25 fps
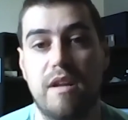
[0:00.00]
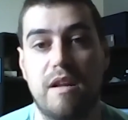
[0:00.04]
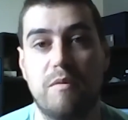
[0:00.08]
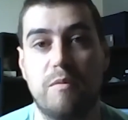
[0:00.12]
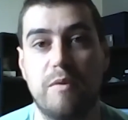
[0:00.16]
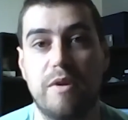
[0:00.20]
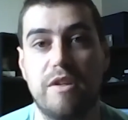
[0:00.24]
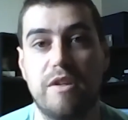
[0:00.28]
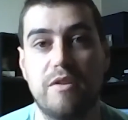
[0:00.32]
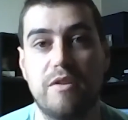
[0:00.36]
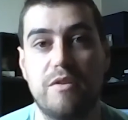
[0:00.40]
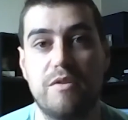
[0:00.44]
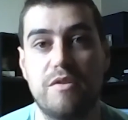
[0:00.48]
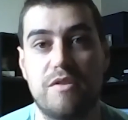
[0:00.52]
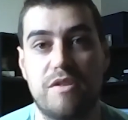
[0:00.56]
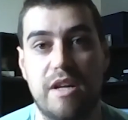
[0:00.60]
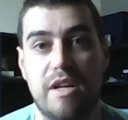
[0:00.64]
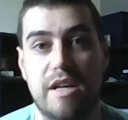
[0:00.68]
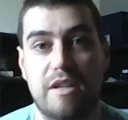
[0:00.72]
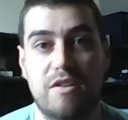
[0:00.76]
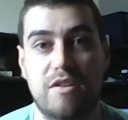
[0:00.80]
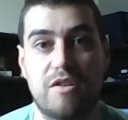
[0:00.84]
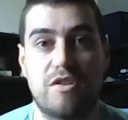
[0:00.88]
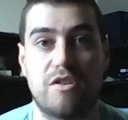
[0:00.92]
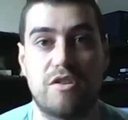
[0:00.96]
and we use
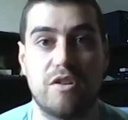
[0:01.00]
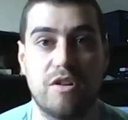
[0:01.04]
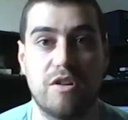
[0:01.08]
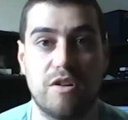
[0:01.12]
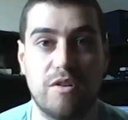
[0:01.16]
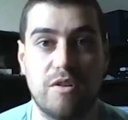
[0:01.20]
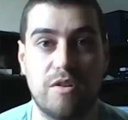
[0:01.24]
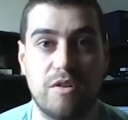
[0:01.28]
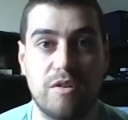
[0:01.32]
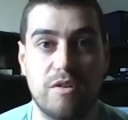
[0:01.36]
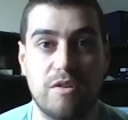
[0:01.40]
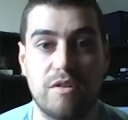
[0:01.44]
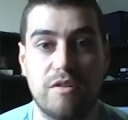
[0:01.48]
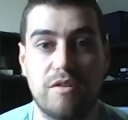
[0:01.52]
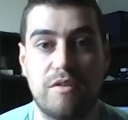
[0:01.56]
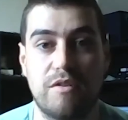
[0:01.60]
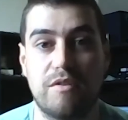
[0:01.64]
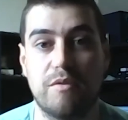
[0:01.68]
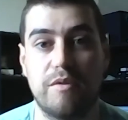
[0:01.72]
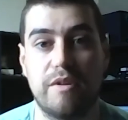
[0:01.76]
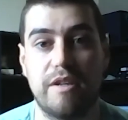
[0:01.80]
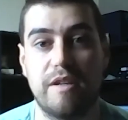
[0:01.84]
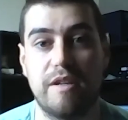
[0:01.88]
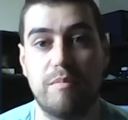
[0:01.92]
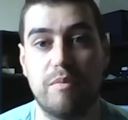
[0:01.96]
external
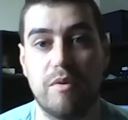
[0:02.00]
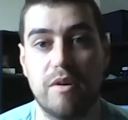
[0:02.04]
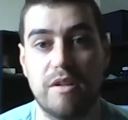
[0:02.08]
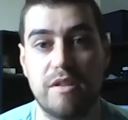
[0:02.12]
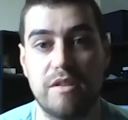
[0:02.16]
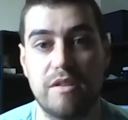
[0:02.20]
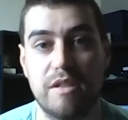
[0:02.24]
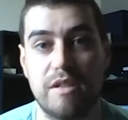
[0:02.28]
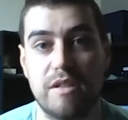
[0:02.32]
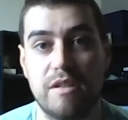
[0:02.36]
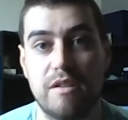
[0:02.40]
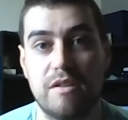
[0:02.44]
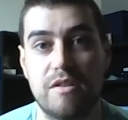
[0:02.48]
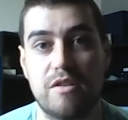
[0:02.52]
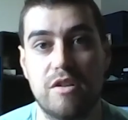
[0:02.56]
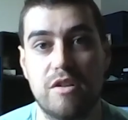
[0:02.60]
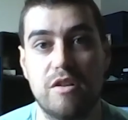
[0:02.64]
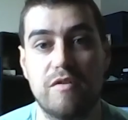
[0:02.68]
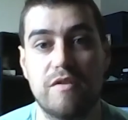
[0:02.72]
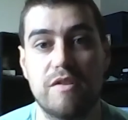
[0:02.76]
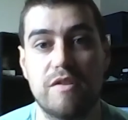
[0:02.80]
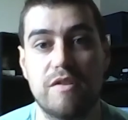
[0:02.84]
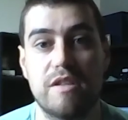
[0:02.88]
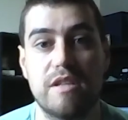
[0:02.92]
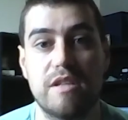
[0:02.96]
3D printing
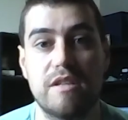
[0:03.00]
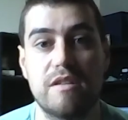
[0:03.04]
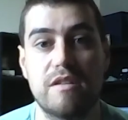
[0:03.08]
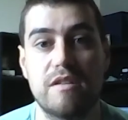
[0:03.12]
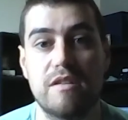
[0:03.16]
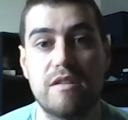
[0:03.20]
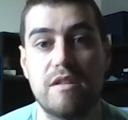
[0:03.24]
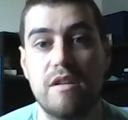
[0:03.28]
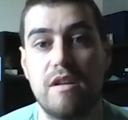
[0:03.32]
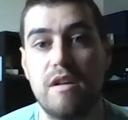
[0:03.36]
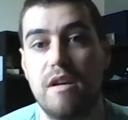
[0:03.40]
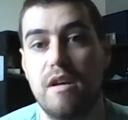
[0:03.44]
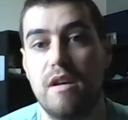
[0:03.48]
services,